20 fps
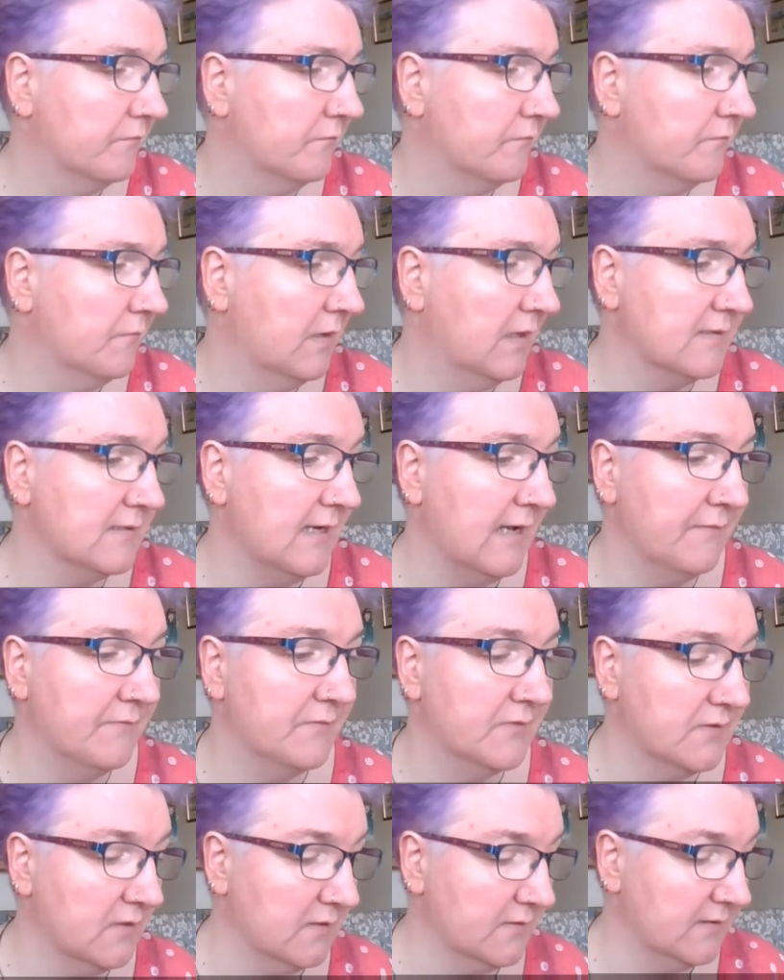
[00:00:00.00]
Because I haven't
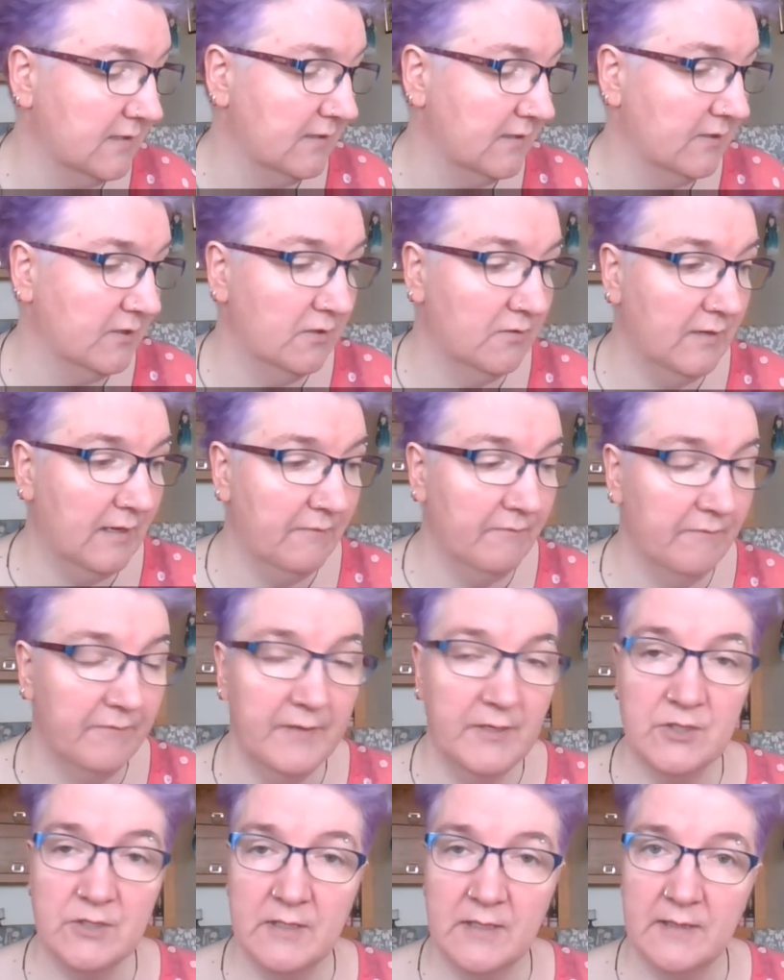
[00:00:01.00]
started anything new and I haven't
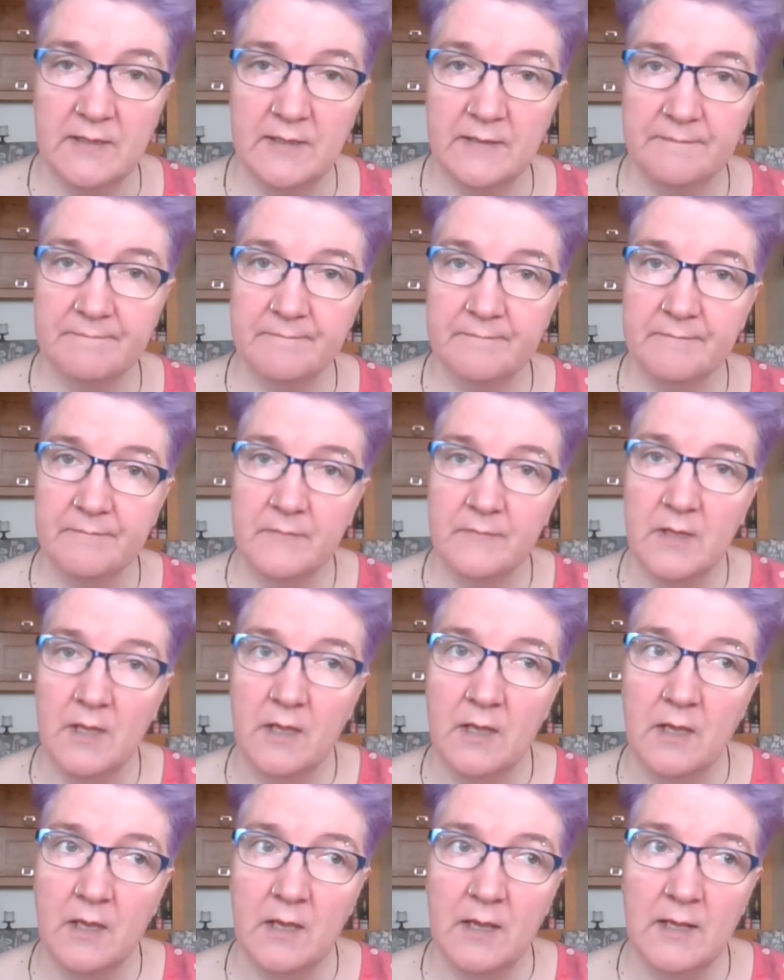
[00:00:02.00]
finished anything.
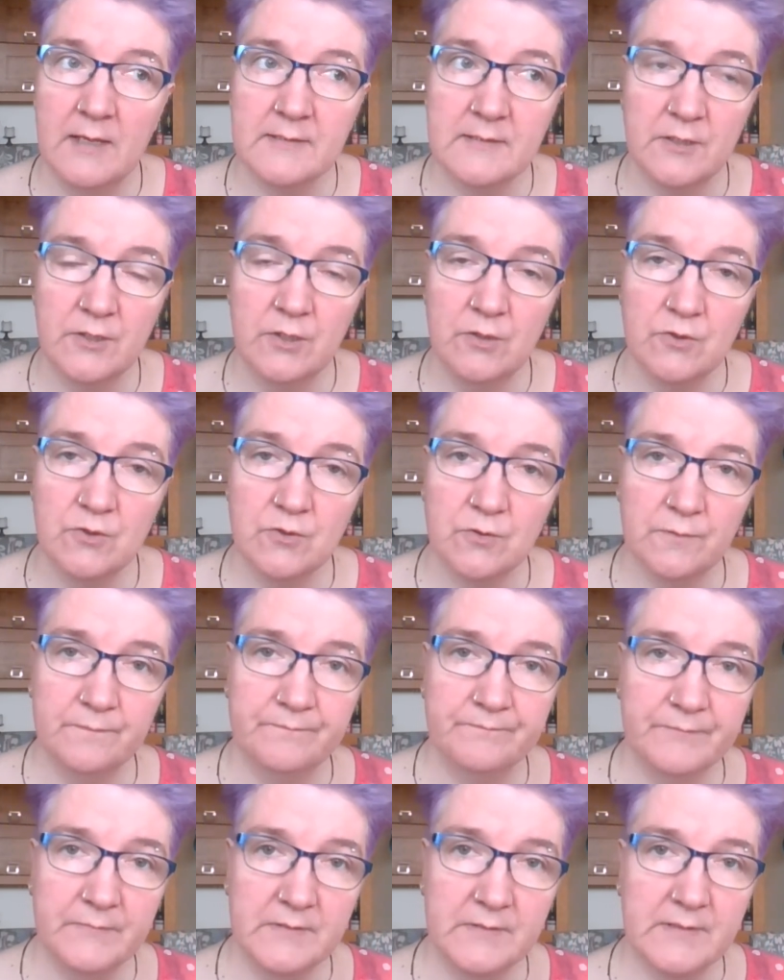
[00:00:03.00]
That's unusual,
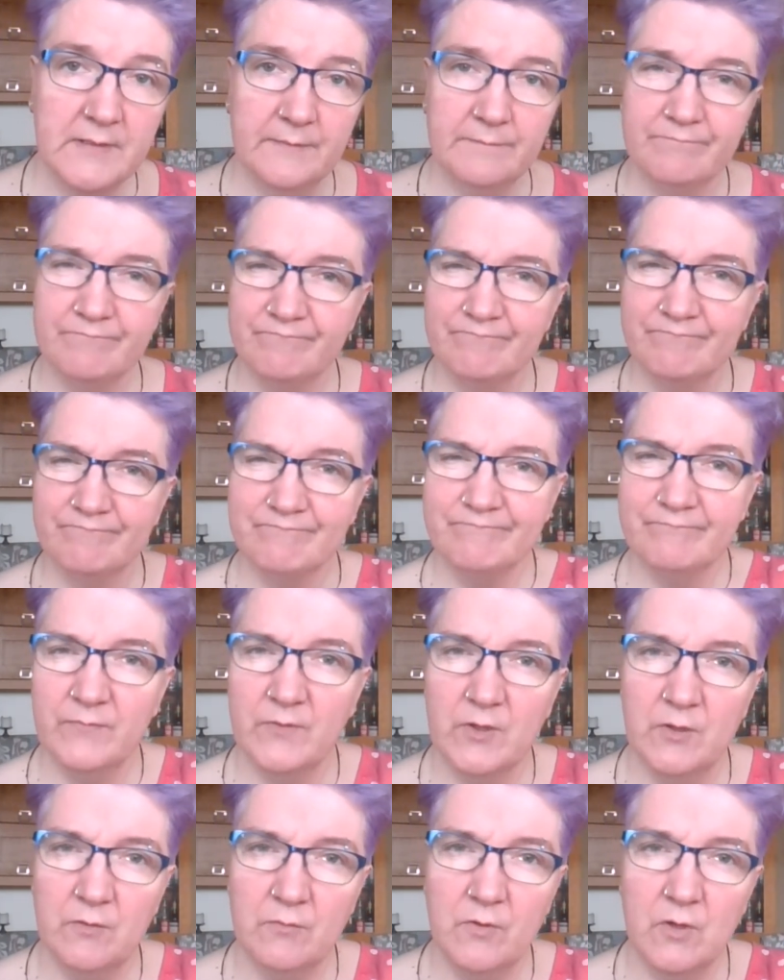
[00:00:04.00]
isn't it?
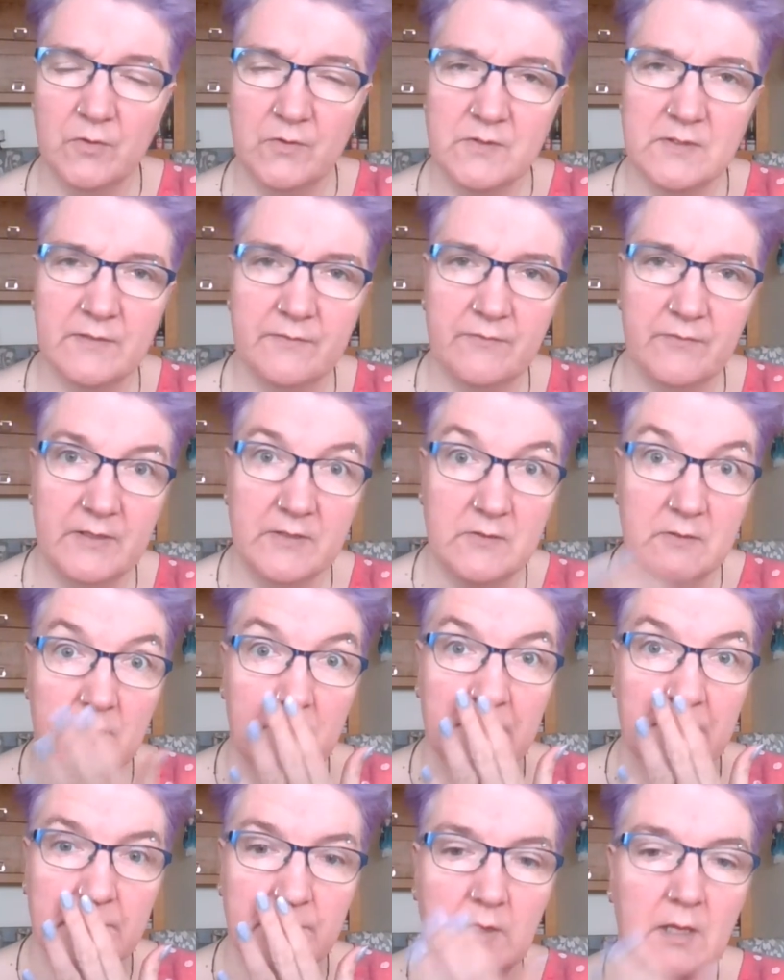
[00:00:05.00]
You long-suffering, sorry.